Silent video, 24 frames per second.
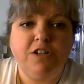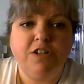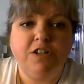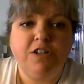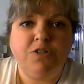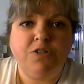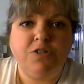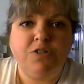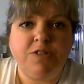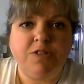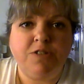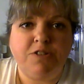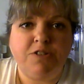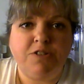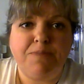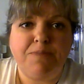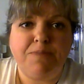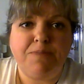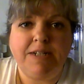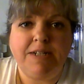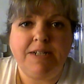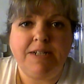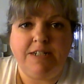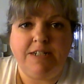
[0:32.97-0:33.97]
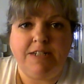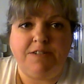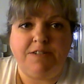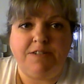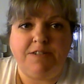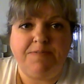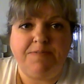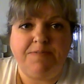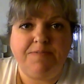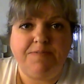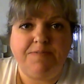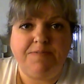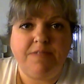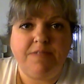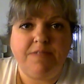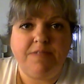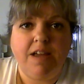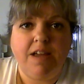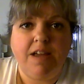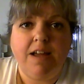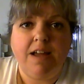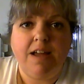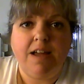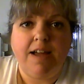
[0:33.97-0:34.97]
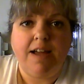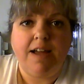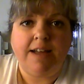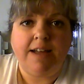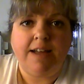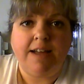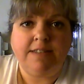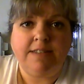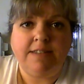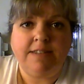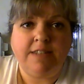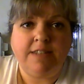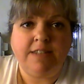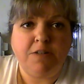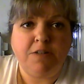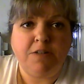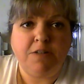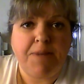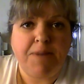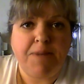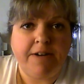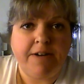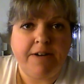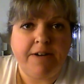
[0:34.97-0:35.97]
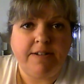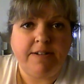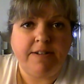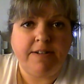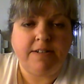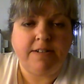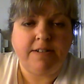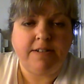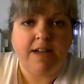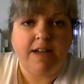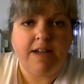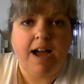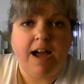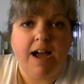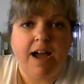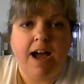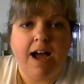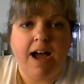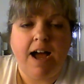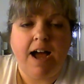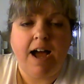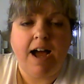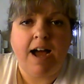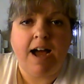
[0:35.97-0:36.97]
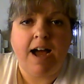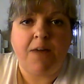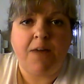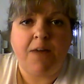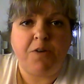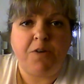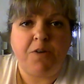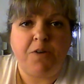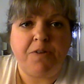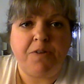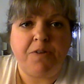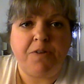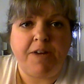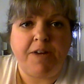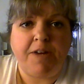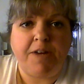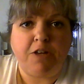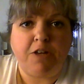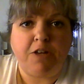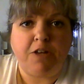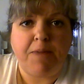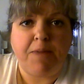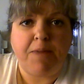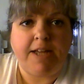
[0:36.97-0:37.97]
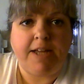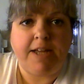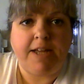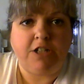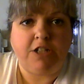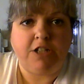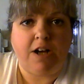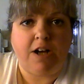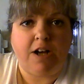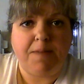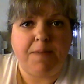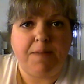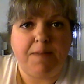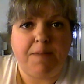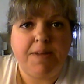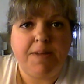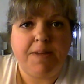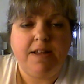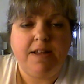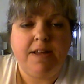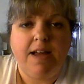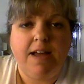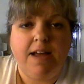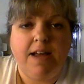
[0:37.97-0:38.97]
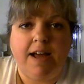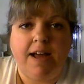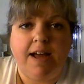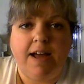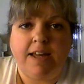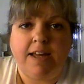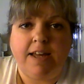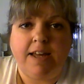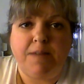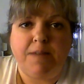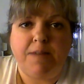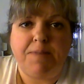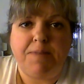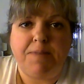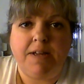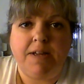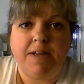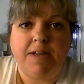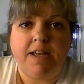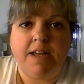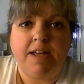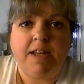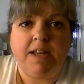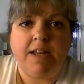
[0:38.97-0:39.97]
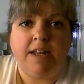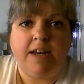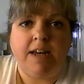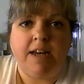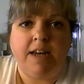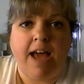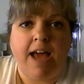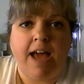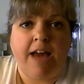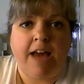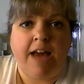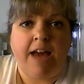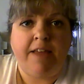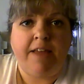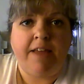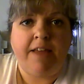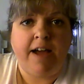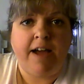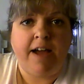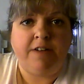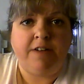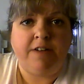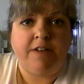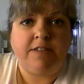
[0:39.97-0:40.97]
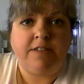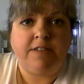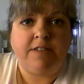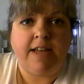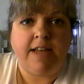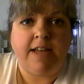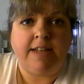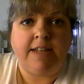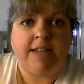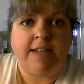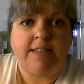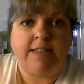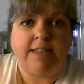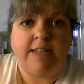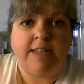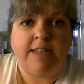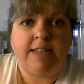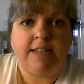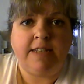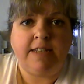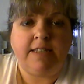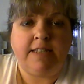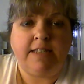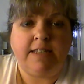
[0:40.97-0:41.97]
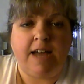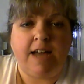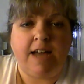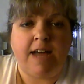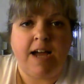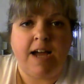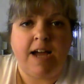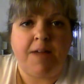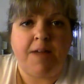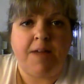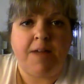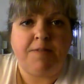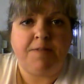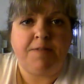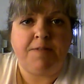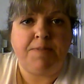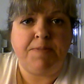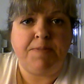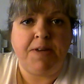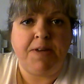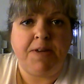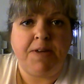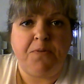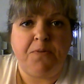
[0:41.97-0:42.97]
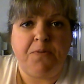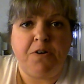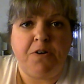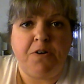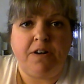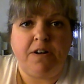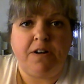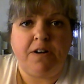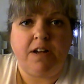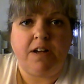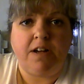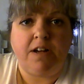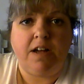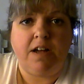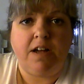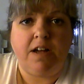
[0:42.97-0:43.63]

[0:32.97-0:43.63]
Chores are a big deal. As a single parent, I work a regular paying job. I get up and out of the house at 6. I'm to be at work